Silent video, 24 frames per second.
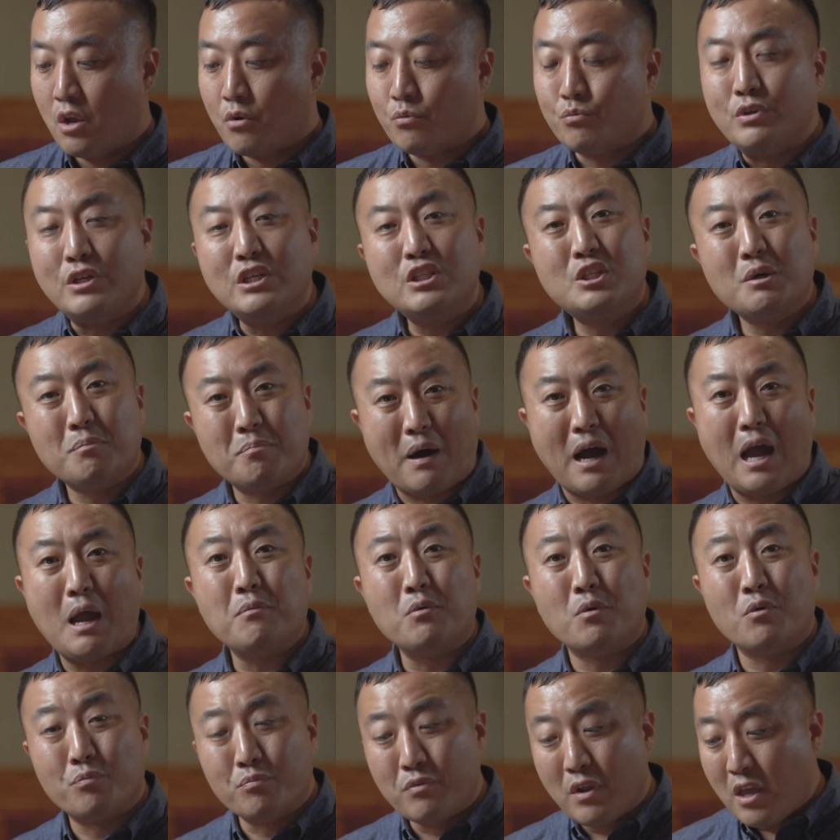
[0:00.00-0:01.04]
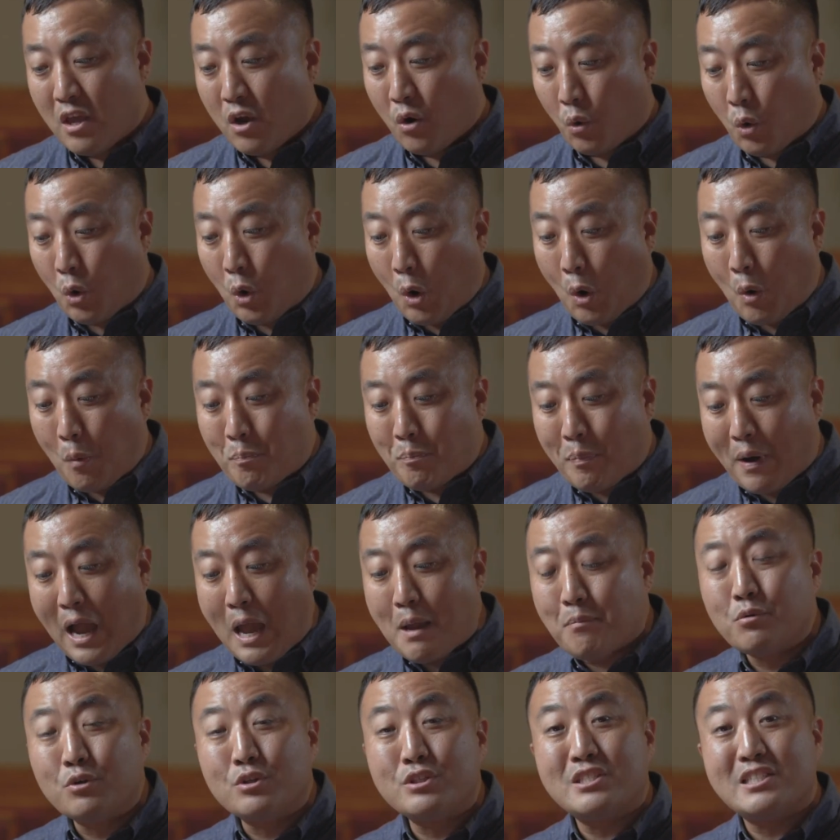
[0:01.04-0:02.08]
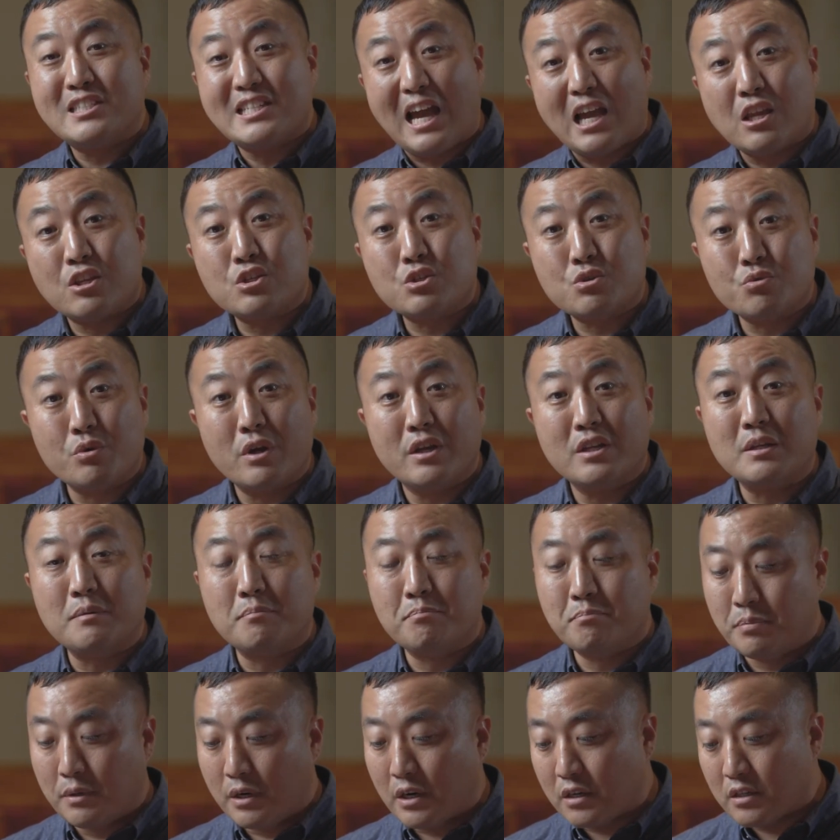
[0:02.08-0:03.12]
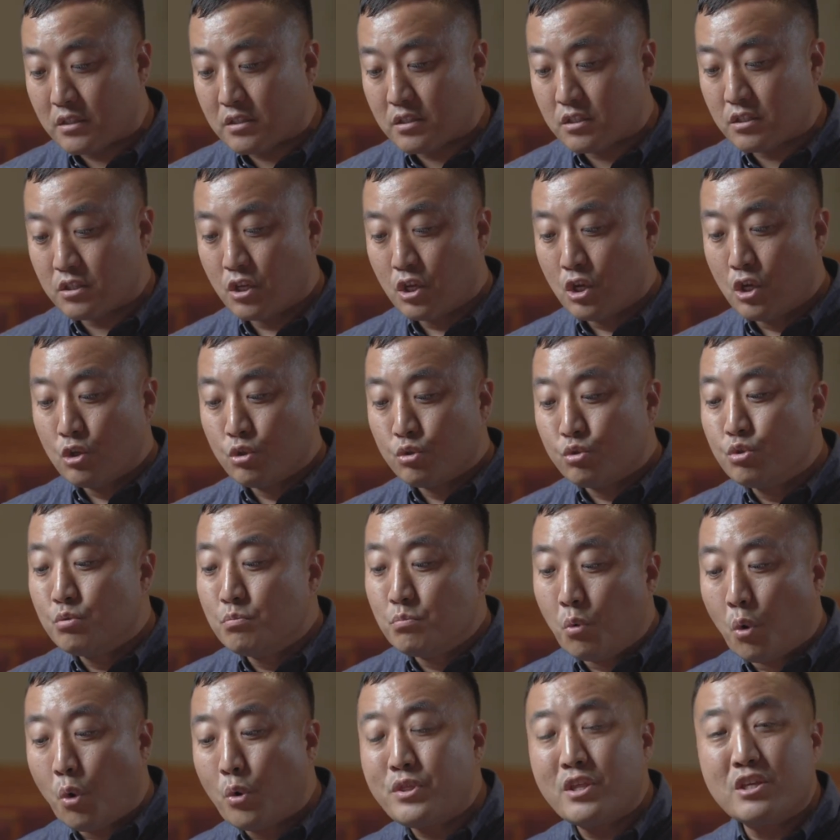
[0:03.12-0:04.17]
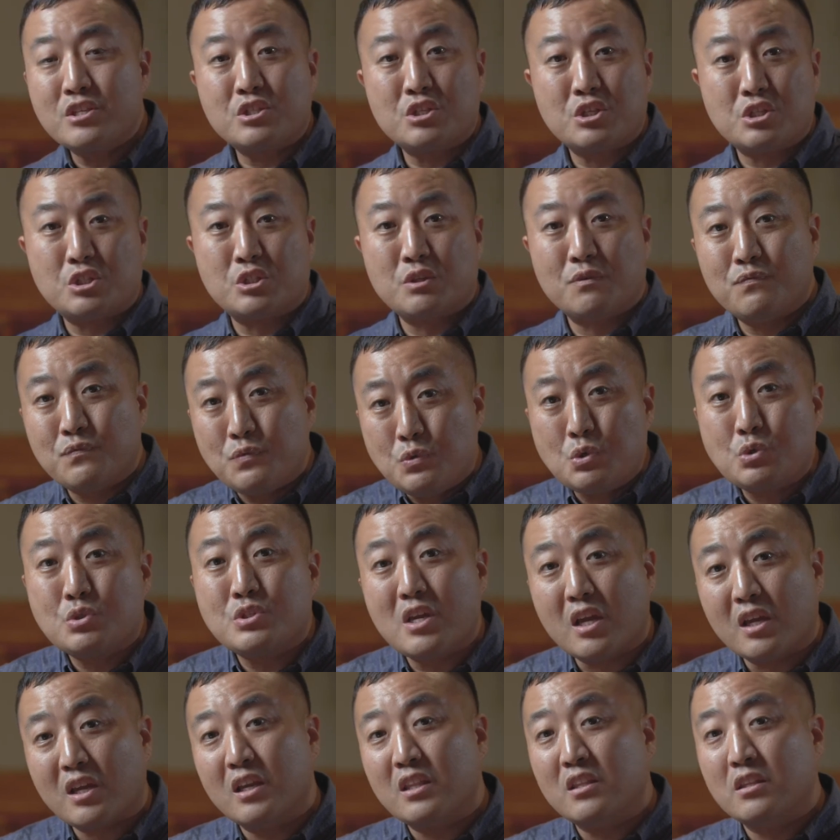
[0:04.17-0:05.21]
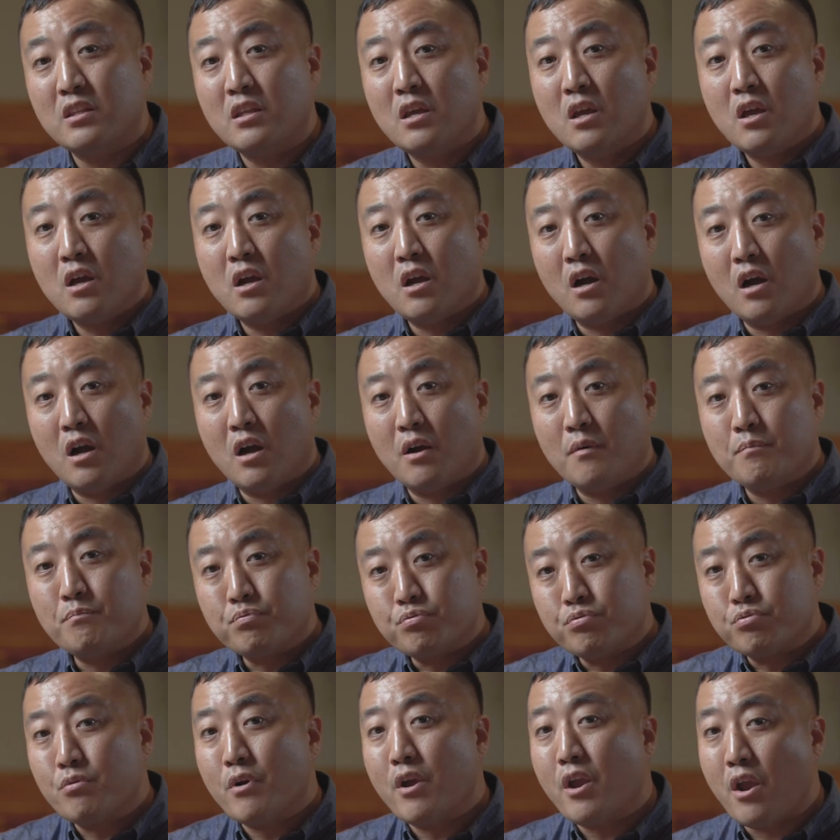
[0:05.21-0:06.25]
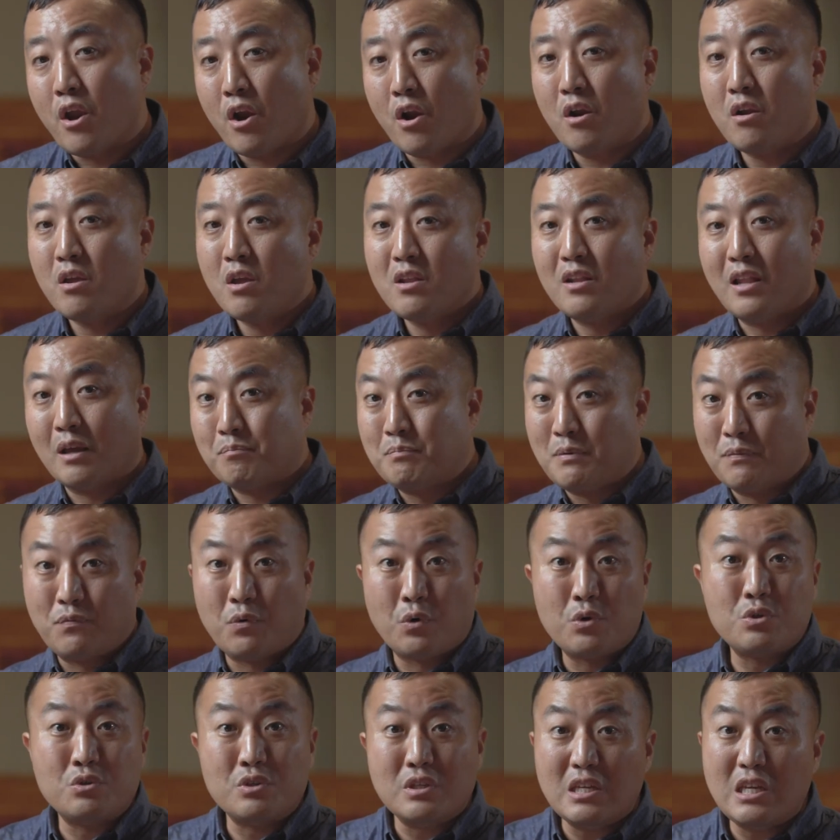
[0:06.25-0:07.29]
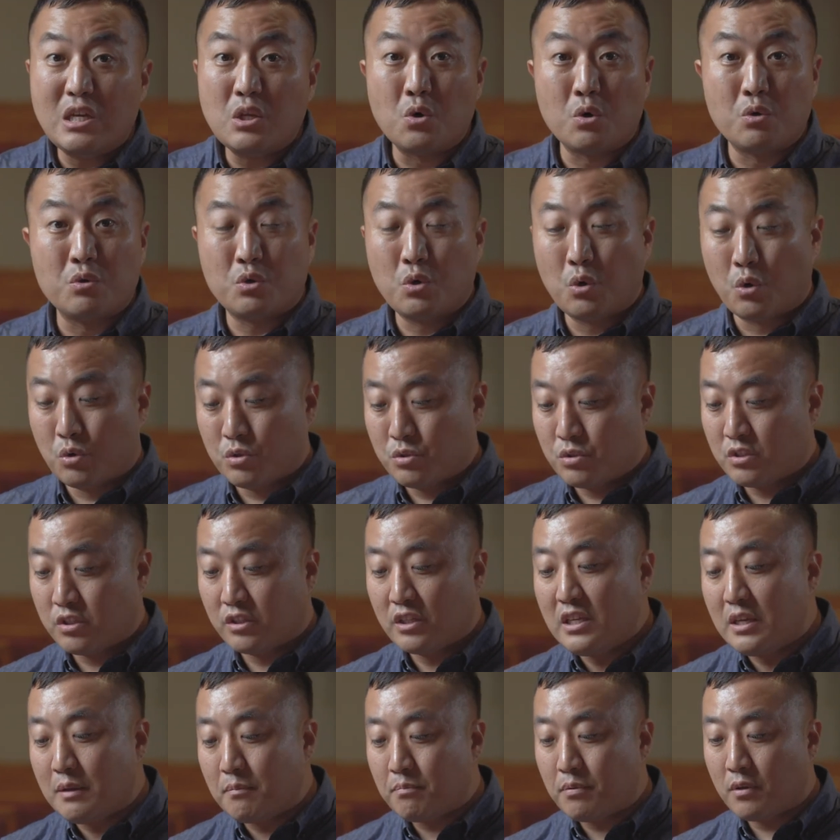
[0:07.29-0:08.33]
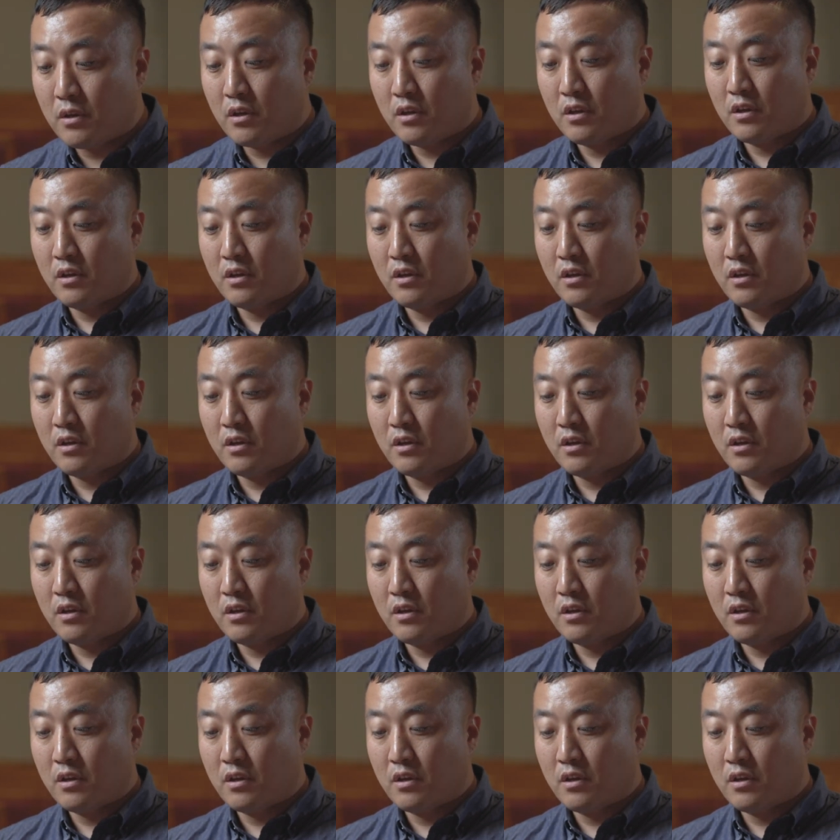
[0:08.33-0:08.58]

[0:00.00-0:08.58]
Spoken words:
Read the Bible or Bible-saturated books. Do more than just a few second prayer, like before you eat or you go to sleep.